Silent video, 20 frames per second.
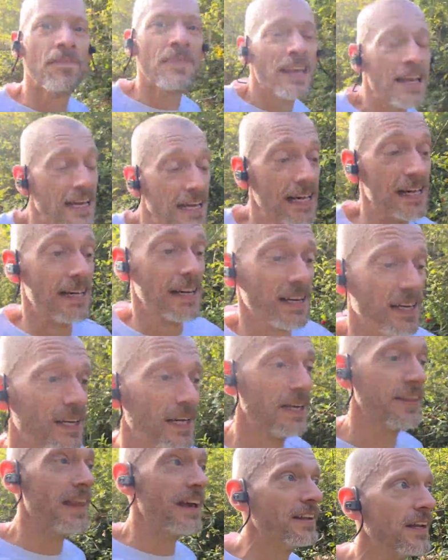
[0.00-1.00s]
And
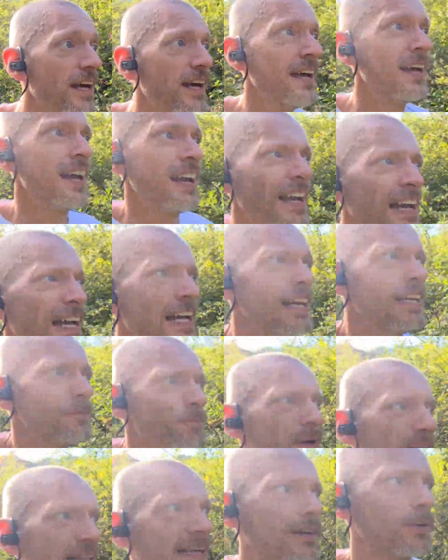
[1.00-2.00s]
then bring
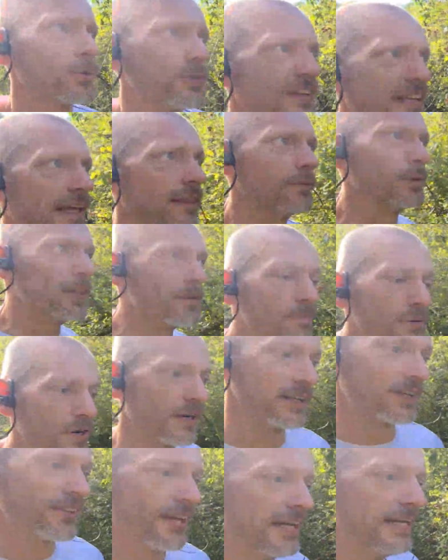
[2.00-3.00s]
that all together in the
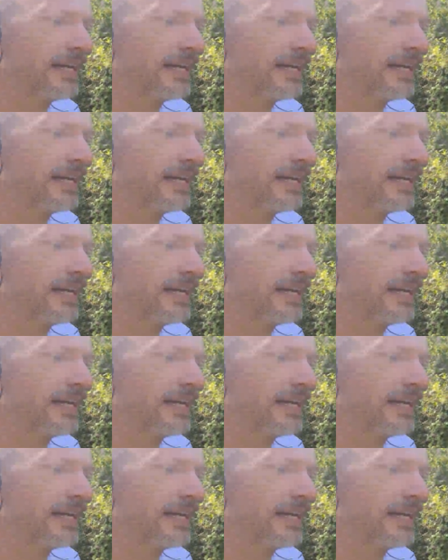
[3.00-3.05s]
price.